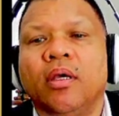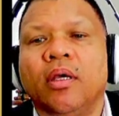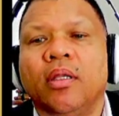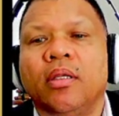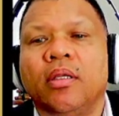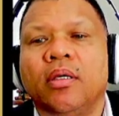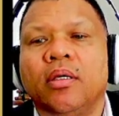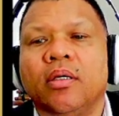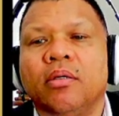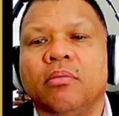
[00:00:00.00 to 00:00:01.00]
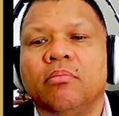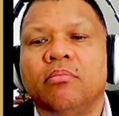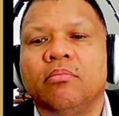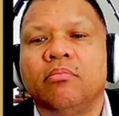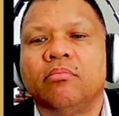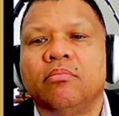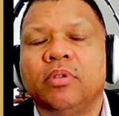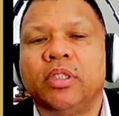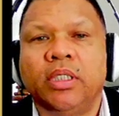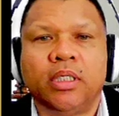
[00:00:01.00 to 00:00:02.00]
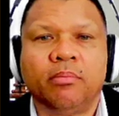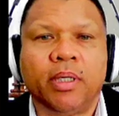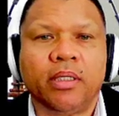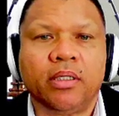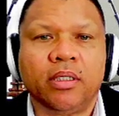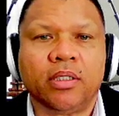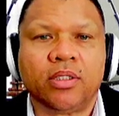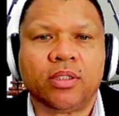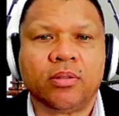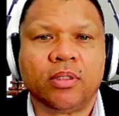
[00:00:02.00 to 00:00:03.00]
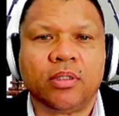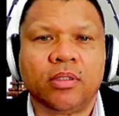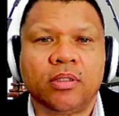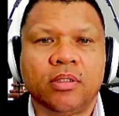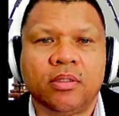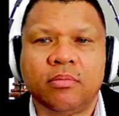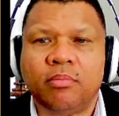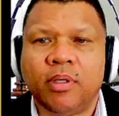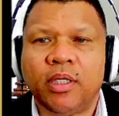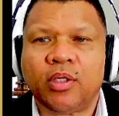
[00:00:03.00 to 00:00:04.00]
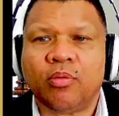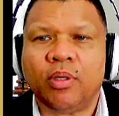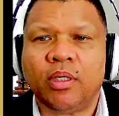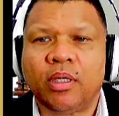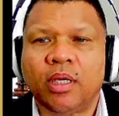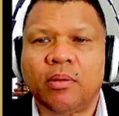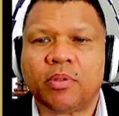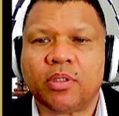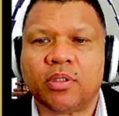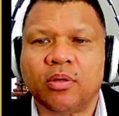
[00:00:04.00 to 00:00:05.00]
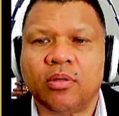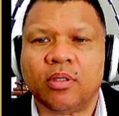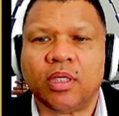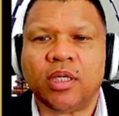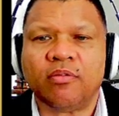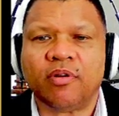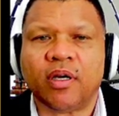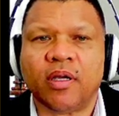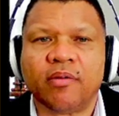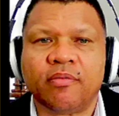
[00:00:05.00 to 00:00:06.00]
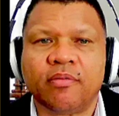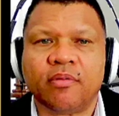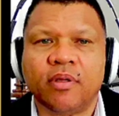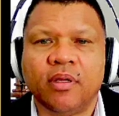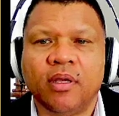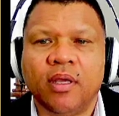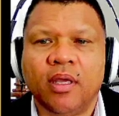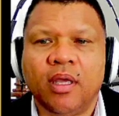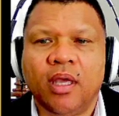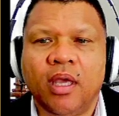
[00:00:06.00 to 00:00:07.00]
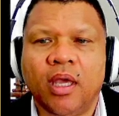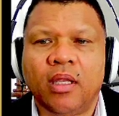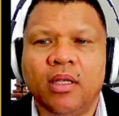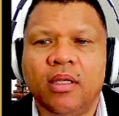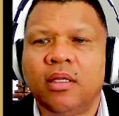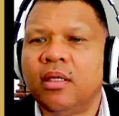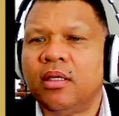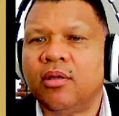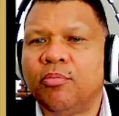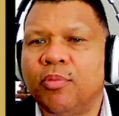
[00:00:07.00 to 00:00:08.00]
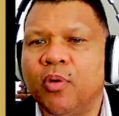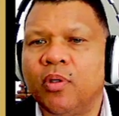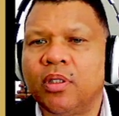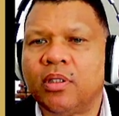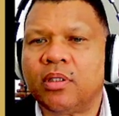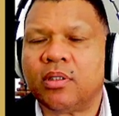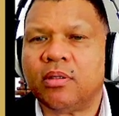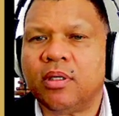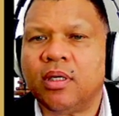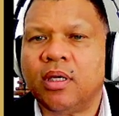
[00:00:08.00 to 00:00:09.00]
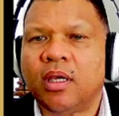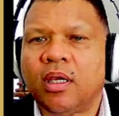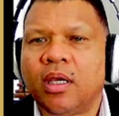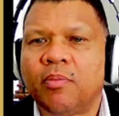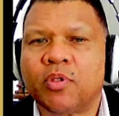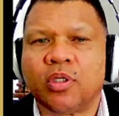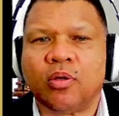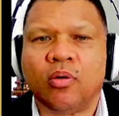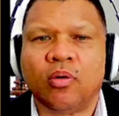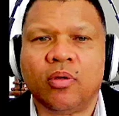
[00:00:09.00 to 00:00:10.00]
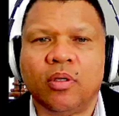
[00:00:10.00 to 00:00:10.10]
And here, my dear student, played queen captures on e5, and the opponent captured on